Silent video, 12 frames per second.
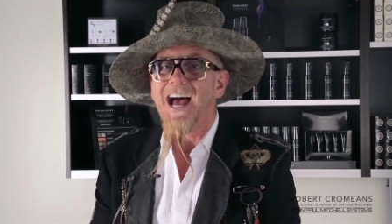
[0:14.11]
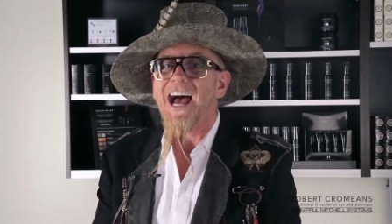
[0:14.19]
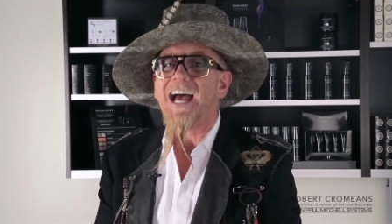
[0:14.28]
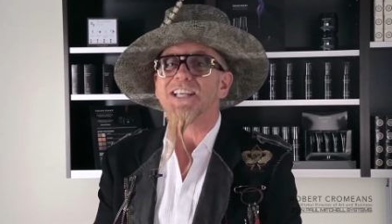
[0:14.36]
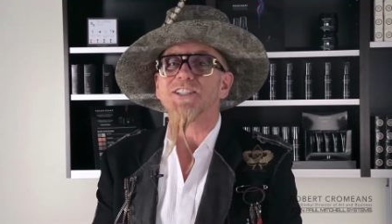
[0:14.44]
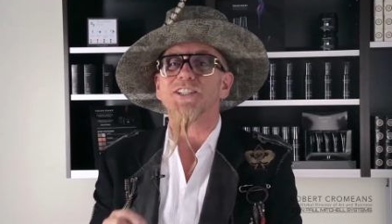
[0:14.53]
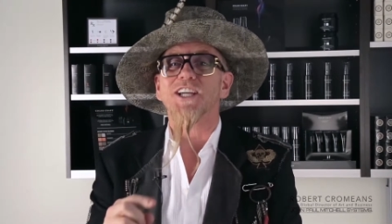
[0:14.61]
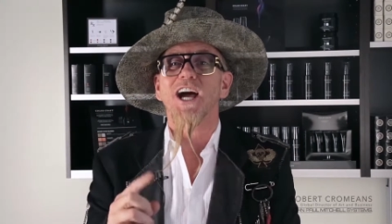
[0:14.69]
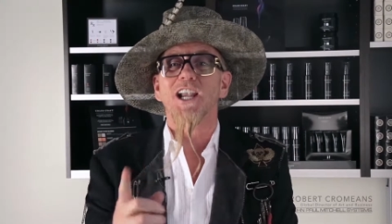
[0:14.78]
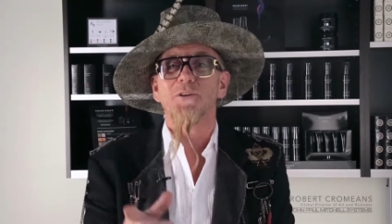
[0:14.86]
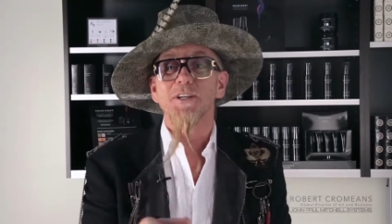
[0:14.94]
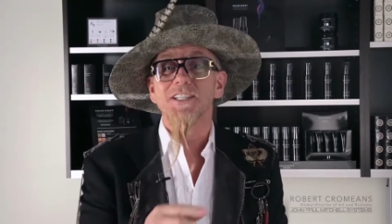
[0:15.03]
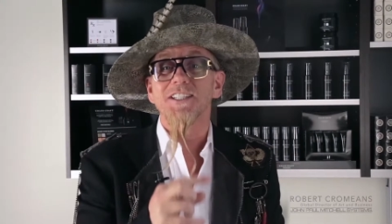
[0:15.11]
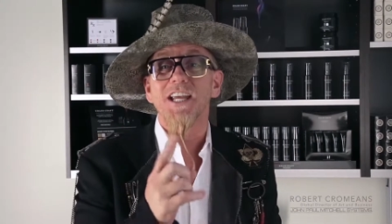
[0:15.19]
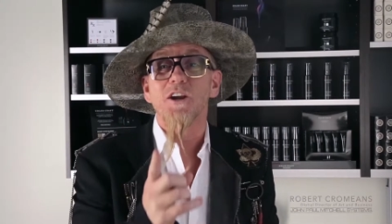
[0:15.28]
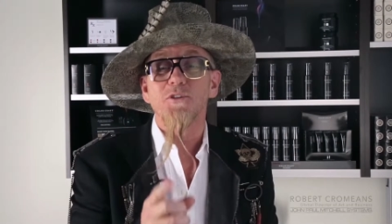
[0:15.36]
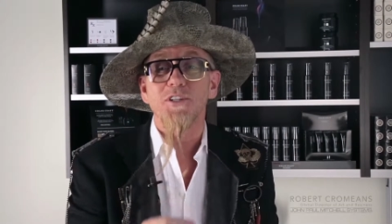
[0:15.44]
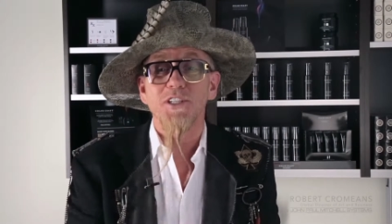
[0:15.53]
As colorists, as
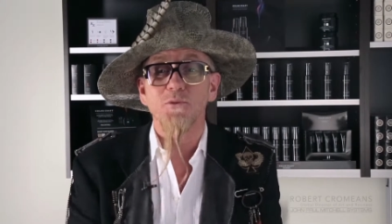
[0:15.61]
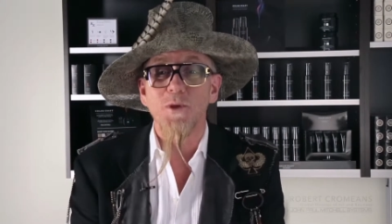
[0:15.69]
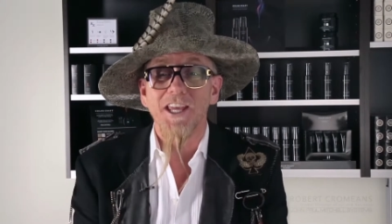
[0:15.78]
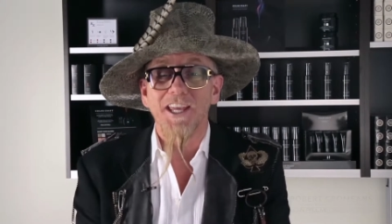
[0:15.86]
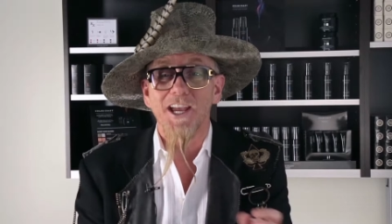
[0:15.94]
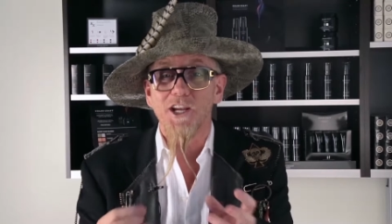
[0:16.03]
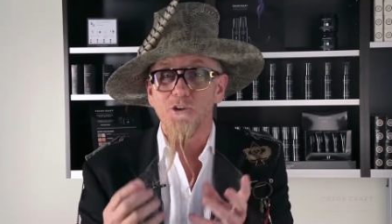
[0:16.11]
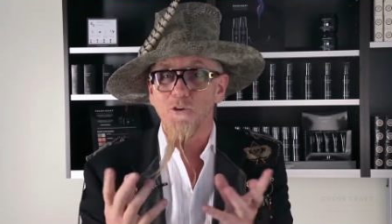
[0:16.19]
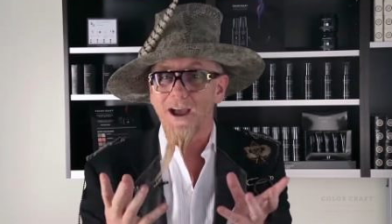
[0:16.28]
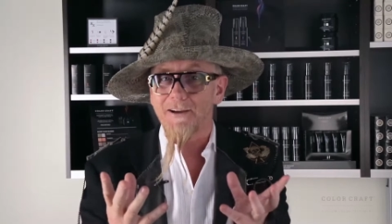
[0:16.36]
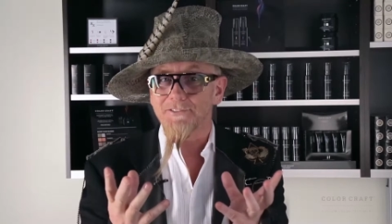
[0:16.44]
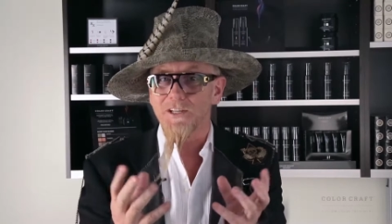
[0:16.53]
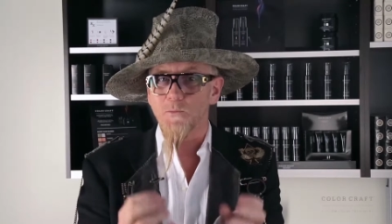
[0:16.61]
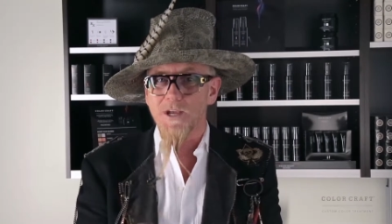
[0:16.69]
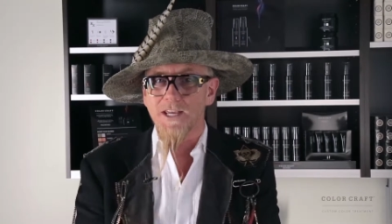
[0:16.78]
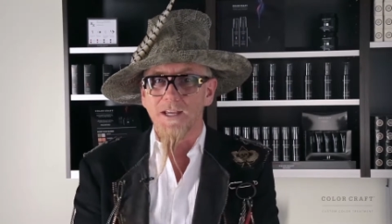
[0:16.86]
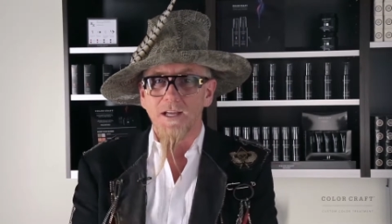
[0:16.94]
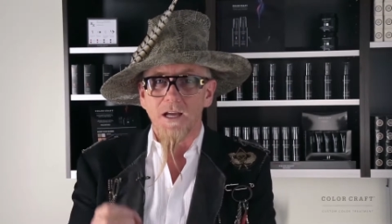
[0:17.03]
hairdressers, we can get crafty. We
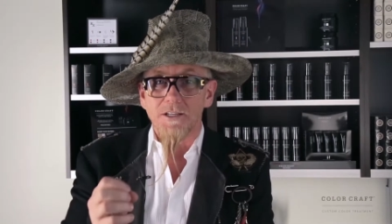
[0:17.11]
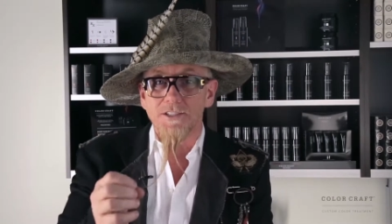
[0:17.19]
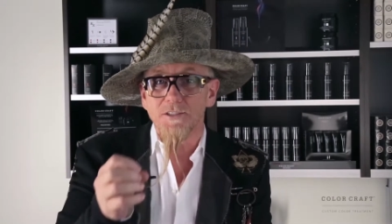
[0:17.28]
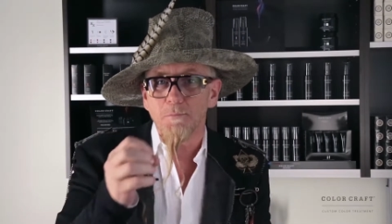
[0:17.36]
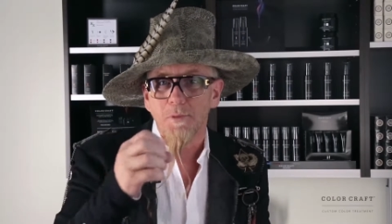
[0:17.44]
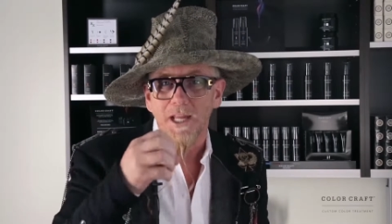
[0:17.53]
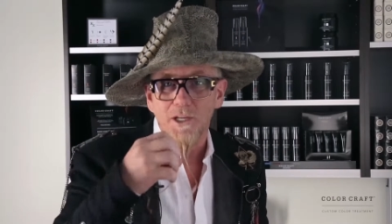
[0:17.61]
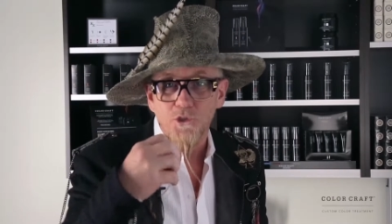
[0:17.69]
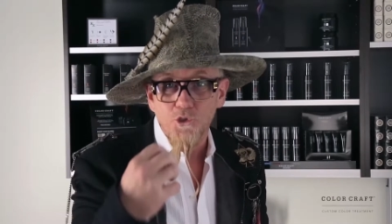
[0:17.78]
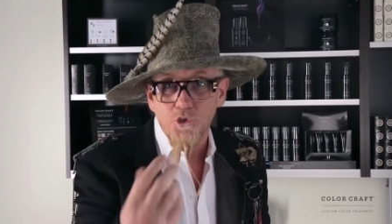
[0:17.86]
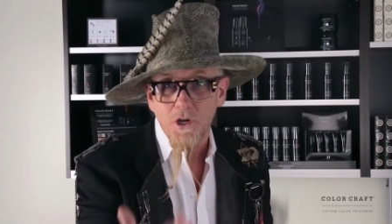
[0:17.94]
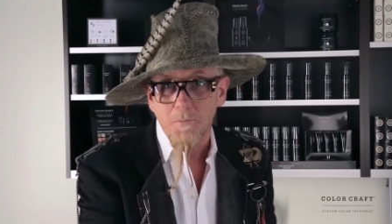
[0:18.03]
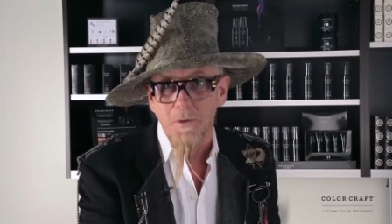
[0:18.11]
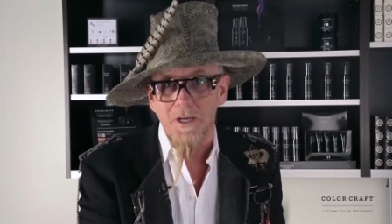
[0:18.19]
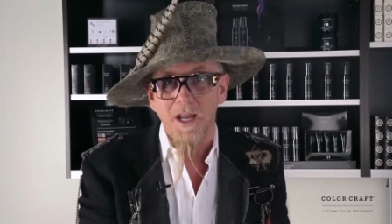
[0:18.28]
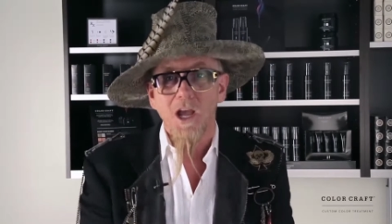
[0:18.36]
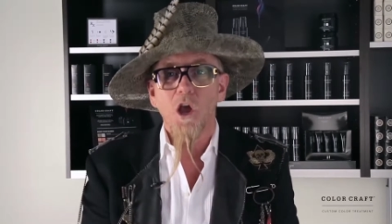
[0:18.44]
can custom blend treatment.